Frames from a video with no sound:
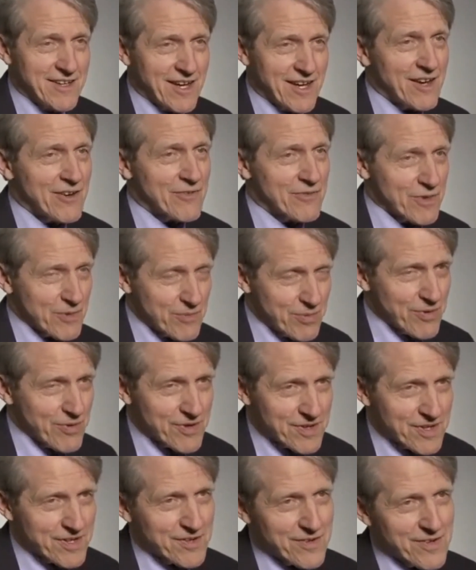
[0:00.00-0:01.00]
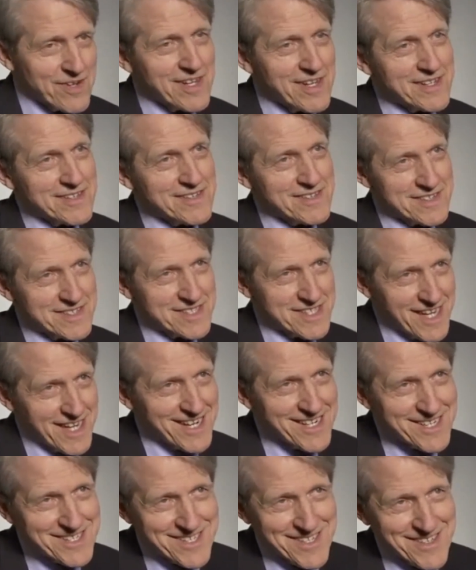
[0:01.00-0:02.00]
of reported earnings
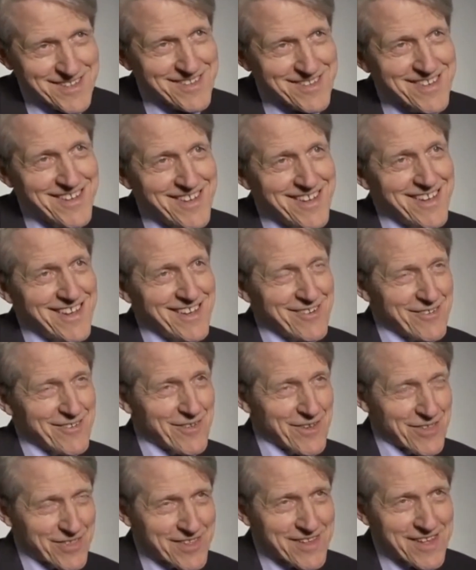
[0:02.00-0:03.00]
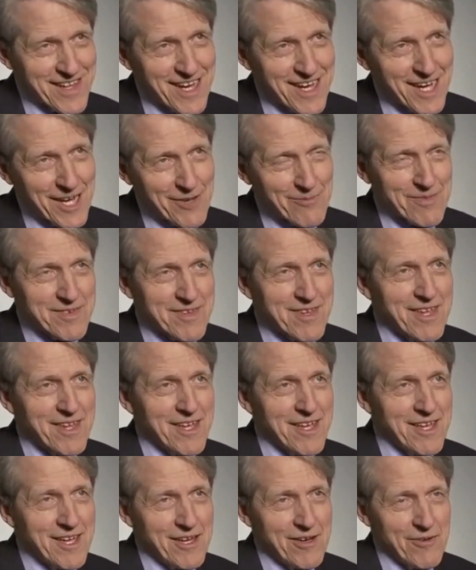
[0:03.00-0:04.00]
changes with the times.
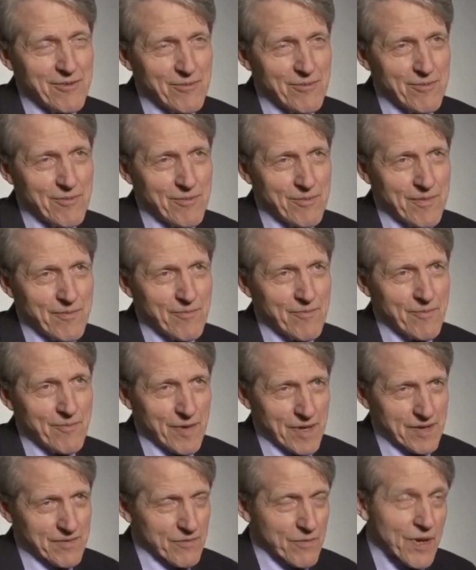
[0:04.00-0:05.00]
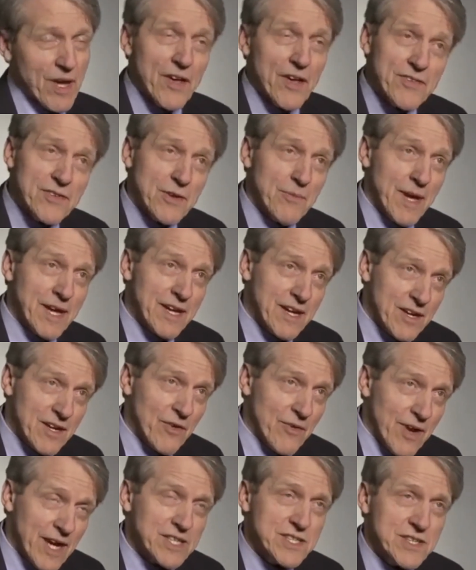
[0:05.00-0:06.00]
But we also make a
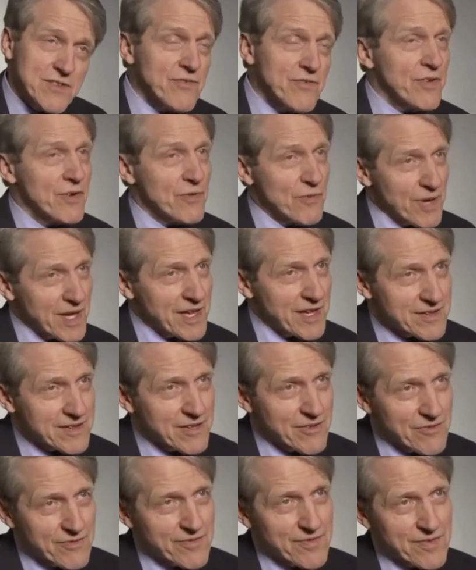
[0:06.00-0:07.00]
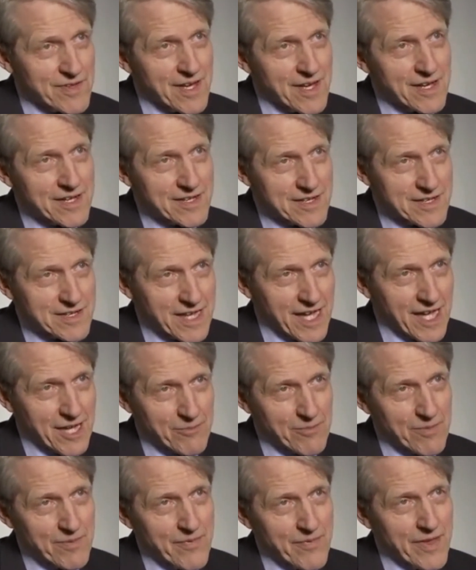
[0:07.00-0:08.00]
correction for relative
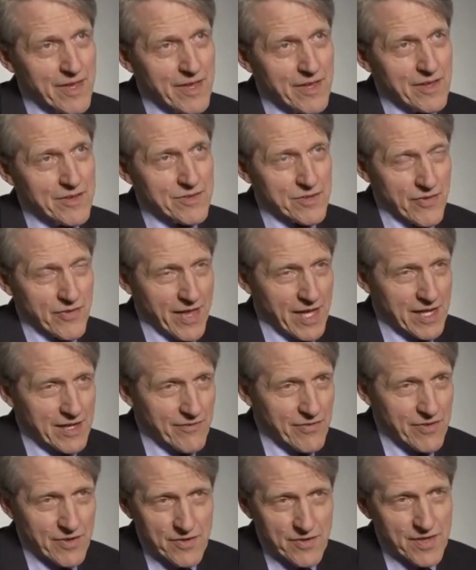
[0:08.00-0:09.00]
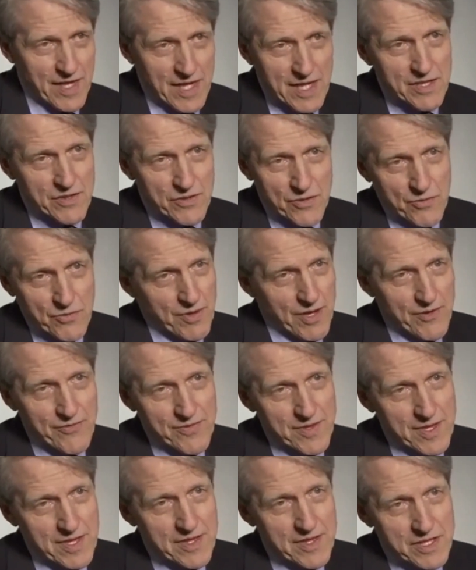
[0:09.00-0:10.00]
CAPE. so that if there is any
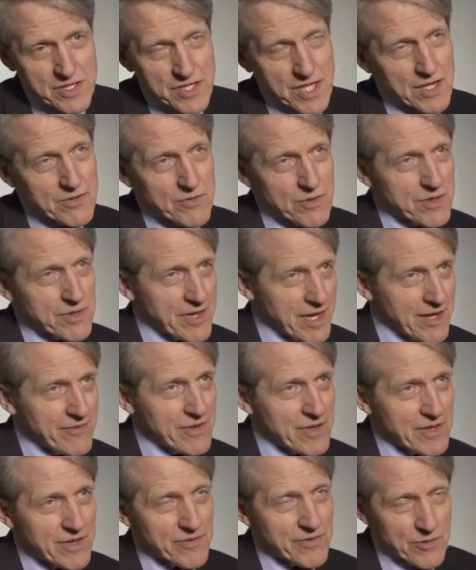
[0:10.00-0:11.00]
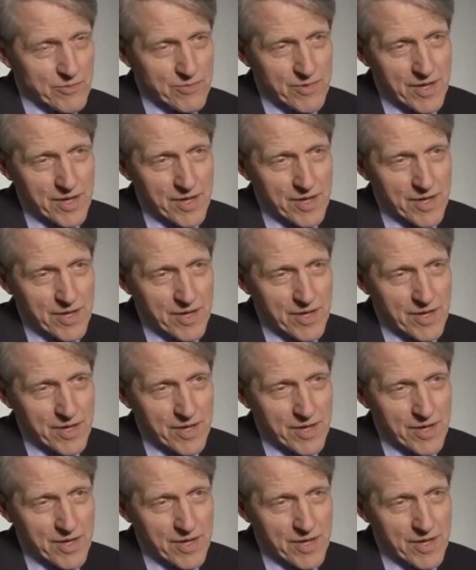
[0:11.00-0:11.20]
drift in the general level of the